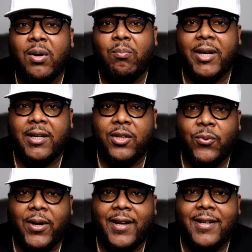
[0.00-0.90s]
But
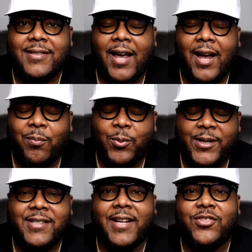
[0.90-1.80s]
anyways, I
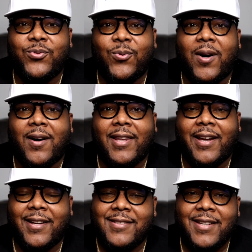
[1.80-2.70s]
appreciate you all.
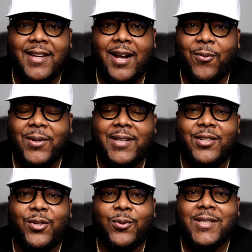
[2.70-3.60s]
Like I said, I really
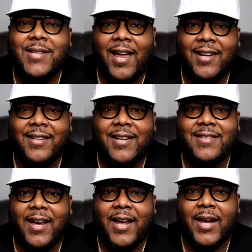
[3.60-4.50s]
do. It's holiday
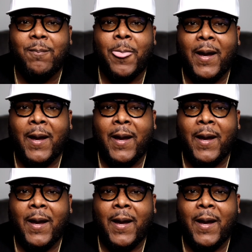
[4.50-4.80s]
time.